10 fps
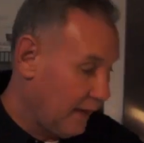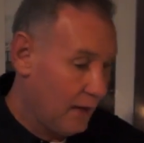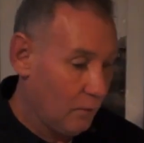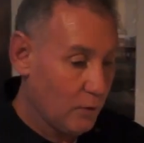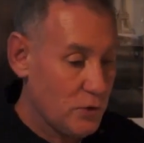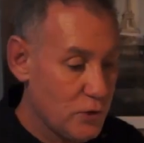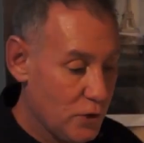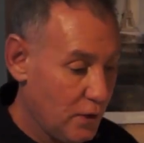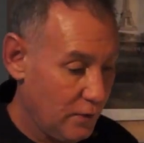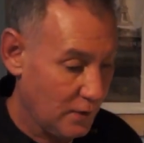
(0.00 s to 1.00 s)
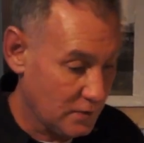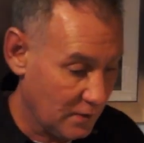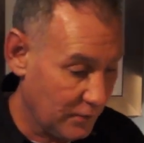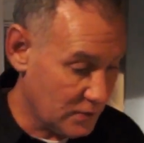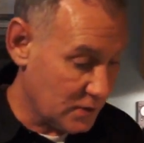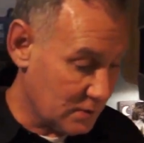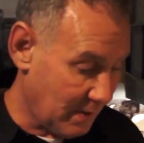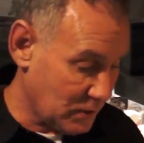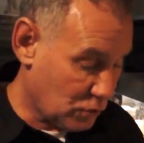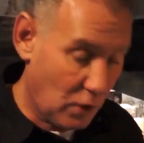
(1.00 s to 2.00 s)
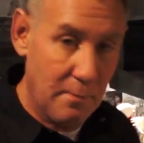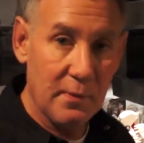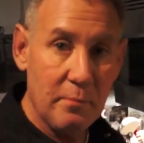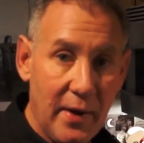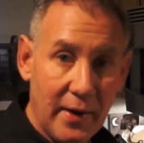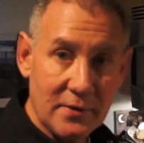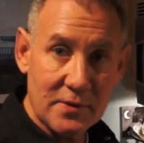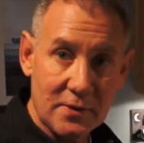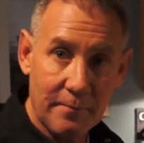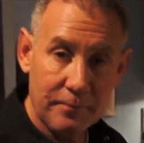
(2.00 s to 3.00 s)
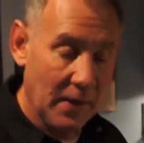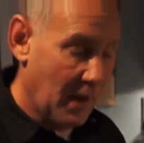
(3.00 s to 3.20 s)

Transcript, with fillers: Now, I want to show you this. This is my striped bass.